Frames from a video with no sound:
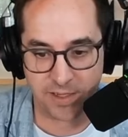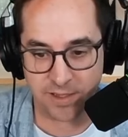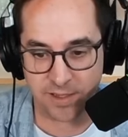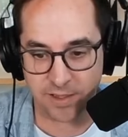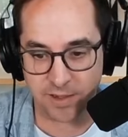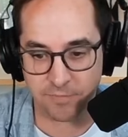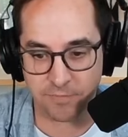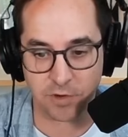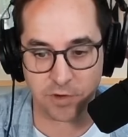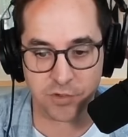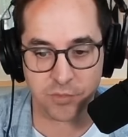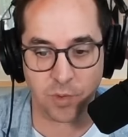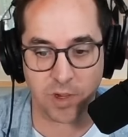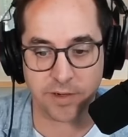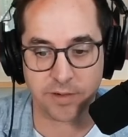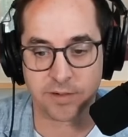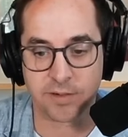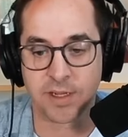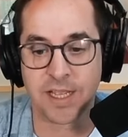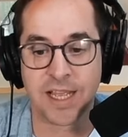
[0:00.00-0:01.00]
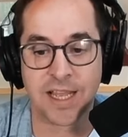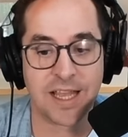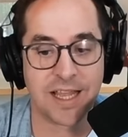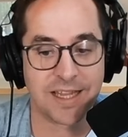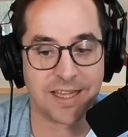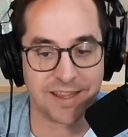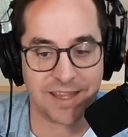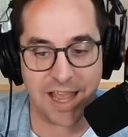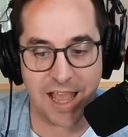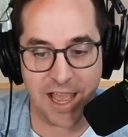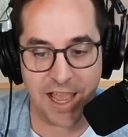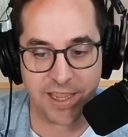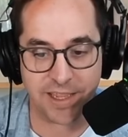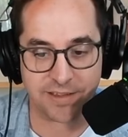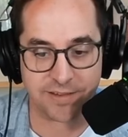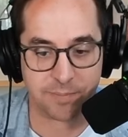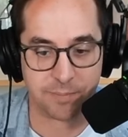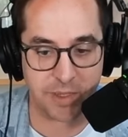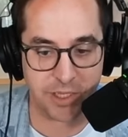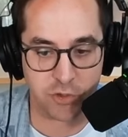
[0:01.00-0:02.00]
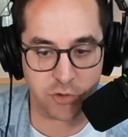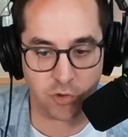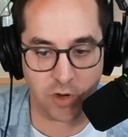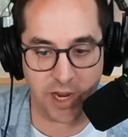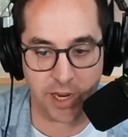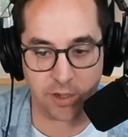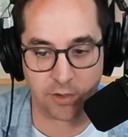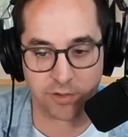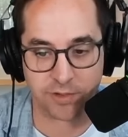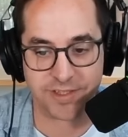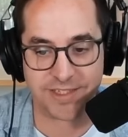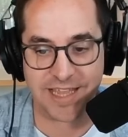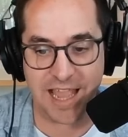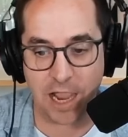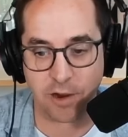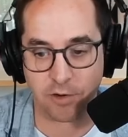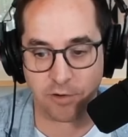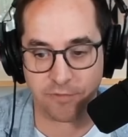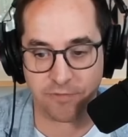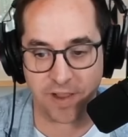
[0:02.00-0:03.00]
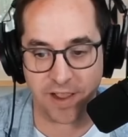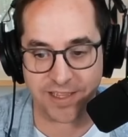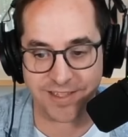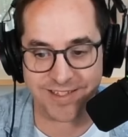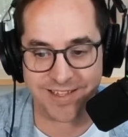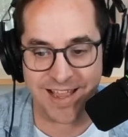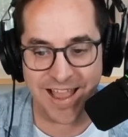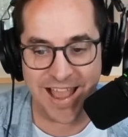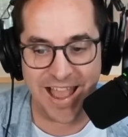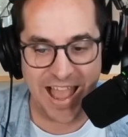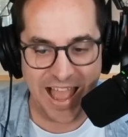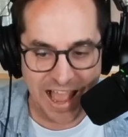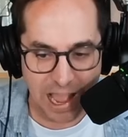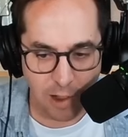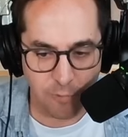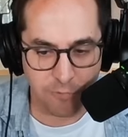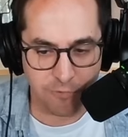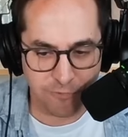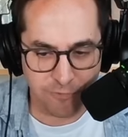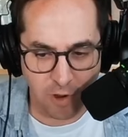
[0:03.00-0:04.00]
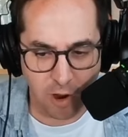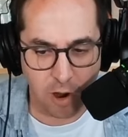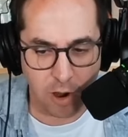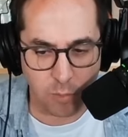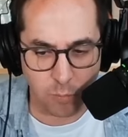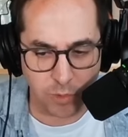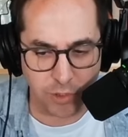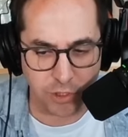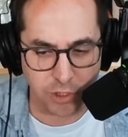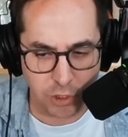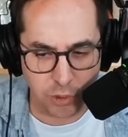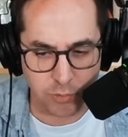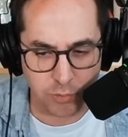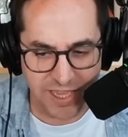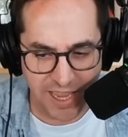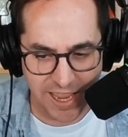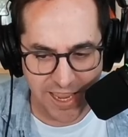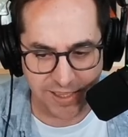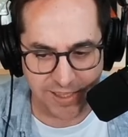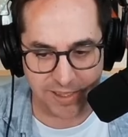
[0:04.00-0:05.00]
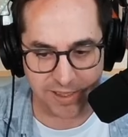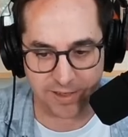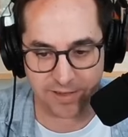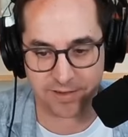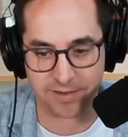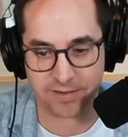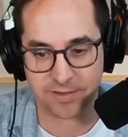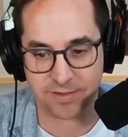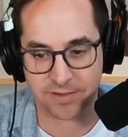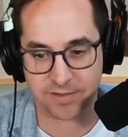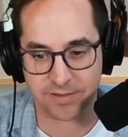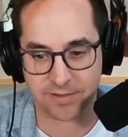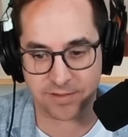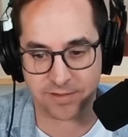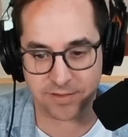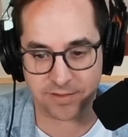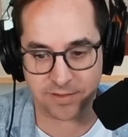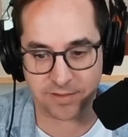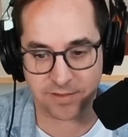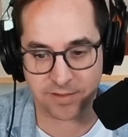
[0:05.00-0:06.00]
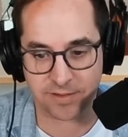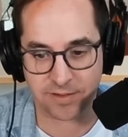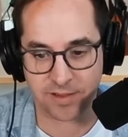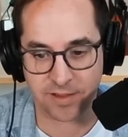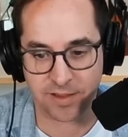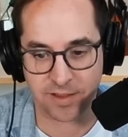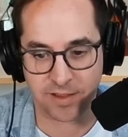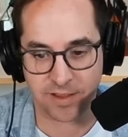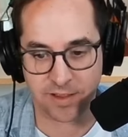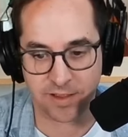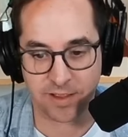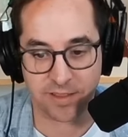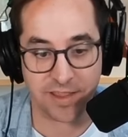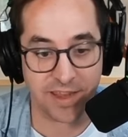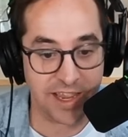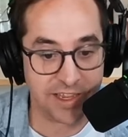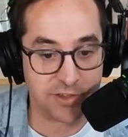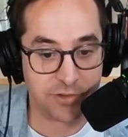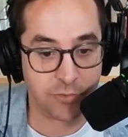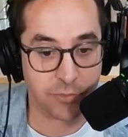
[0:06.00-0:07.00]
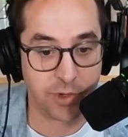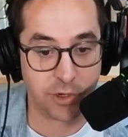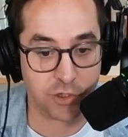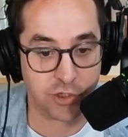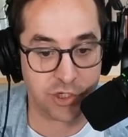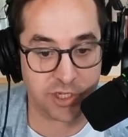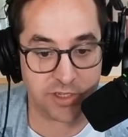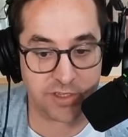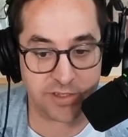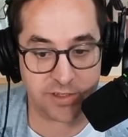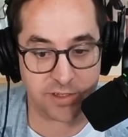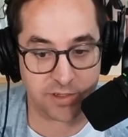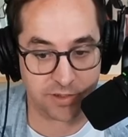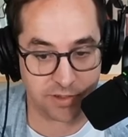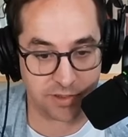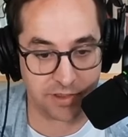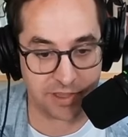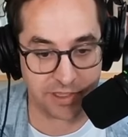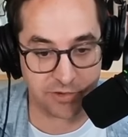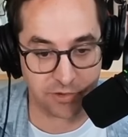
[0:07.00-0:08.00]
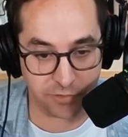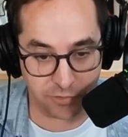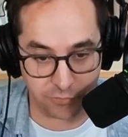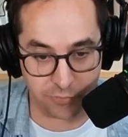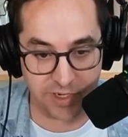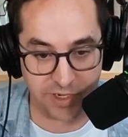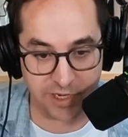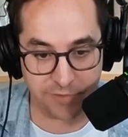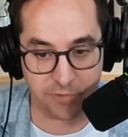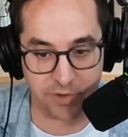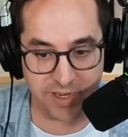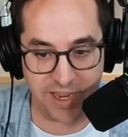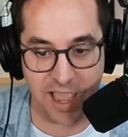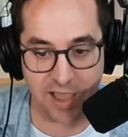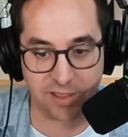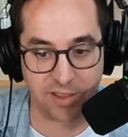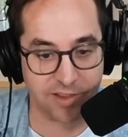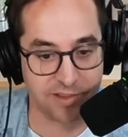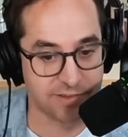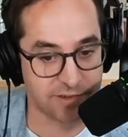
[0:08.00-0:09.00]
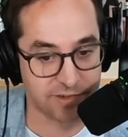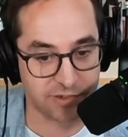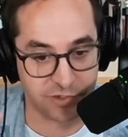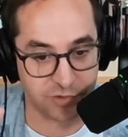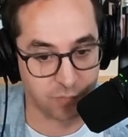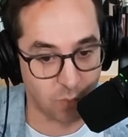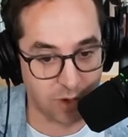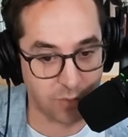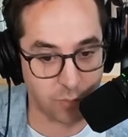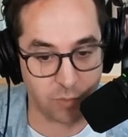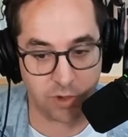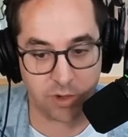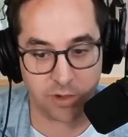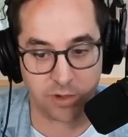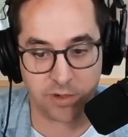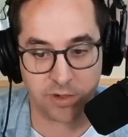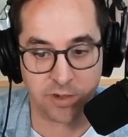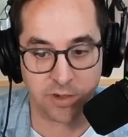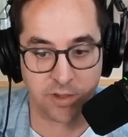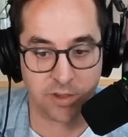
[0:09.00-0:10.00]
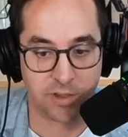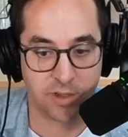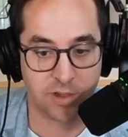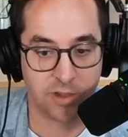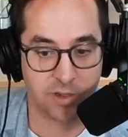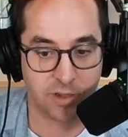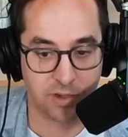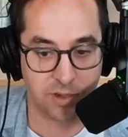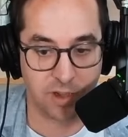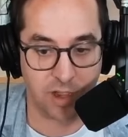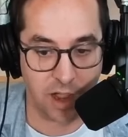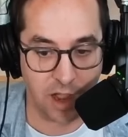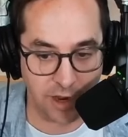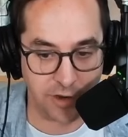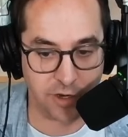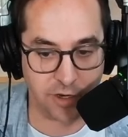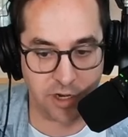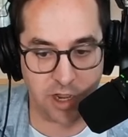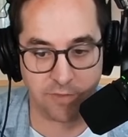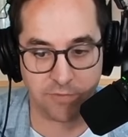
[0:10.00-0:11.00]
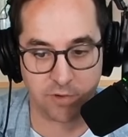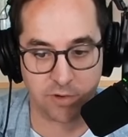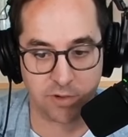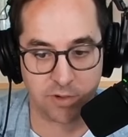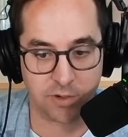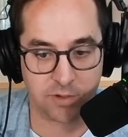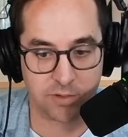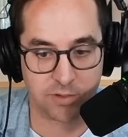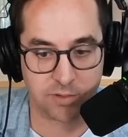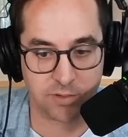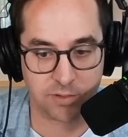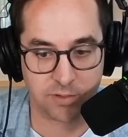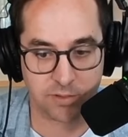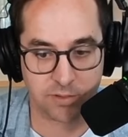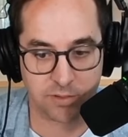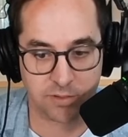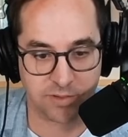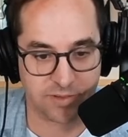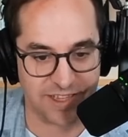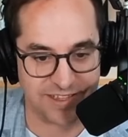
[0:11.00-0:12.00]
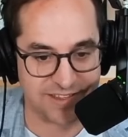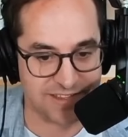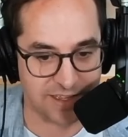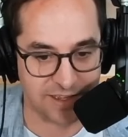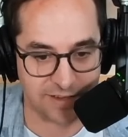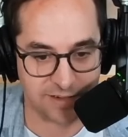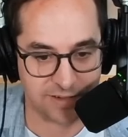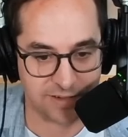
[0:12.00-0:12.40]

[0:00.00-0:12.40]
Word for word: First one lies, betrayal, sacrifice. How far will you take it? The next three are just, these are three different taglines, and it's just one word Undercover. That's it.